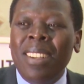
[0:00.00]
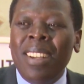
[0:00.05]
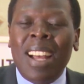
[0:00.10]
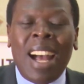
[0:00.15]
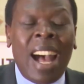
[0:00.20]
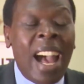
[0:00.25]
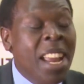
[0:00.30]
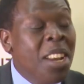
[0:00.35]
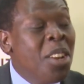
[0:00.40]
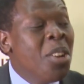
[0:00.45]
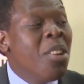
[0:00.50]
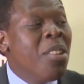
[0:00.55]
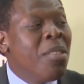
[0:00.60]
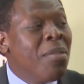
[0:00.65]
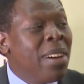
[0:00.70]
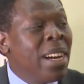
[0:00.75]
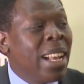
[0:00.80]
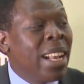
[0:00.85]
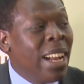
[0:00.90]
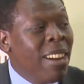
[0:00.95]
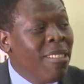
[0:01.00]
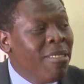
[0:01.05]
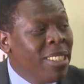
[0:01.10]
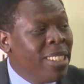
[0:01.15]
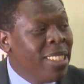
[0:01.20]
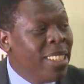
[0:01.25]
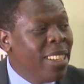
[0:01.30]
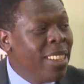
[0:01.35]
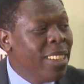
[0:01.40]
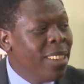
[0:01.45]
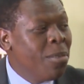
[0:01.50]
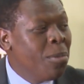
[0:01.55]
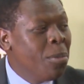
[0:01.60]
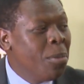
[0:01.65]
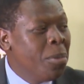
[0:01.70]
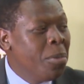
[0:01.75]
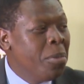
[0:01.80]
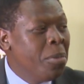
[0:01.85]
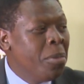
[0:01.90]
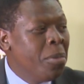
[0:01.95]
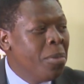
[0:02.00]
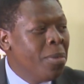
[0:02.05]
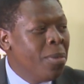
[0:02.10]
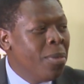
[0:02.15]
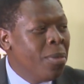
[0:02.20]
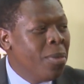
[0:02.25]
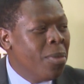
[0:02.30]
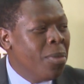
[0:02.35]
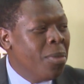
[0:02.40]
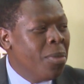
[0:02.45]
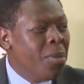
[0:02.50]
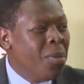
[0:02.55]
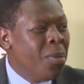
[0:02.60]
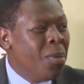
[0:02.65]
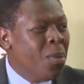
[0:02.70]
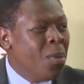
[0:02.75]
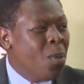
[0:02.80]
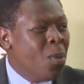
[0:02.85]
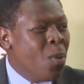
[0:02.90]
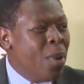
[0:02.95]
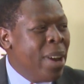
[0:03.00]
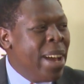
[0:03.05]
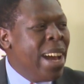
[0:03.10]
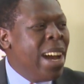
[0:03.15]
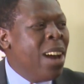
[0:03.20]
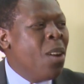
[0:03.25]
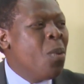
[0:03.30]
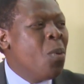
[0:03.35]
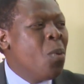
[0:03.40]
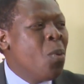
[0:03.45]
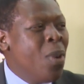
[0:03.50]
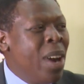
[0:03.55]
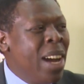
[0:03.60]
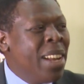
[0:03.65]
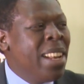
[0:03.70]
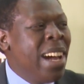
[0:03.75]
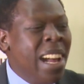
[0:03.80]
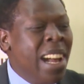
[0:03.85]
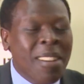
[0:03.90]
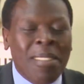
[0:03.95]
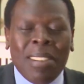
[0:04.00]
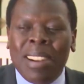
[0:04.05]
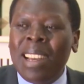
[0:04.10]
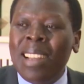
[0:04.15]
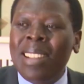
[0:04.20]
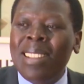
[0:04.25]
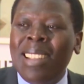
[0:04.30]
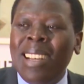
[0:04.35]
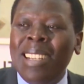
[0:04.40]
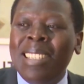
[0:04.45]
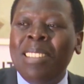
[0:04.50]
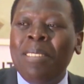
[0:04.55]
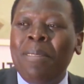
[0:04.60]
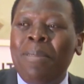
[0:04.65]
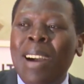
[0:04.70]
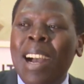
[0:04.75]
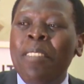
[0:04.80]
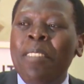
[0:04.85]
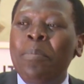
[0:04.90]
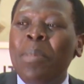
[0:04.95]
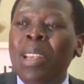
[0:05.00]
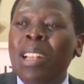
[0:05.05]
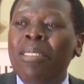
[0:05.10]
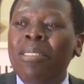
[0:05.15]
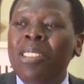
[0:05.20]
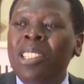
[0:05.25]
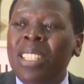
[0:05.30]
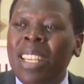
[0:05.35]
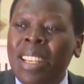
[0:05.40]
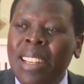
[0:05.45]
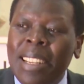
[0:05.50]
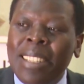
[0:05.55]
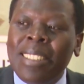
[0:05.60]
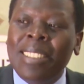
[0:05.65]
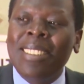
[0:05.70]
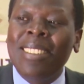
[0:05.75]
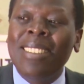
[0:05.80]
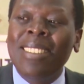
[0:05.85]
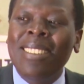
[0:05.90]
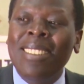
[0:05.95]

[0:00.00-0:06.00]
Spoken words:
I know of a county where 135 million shillings,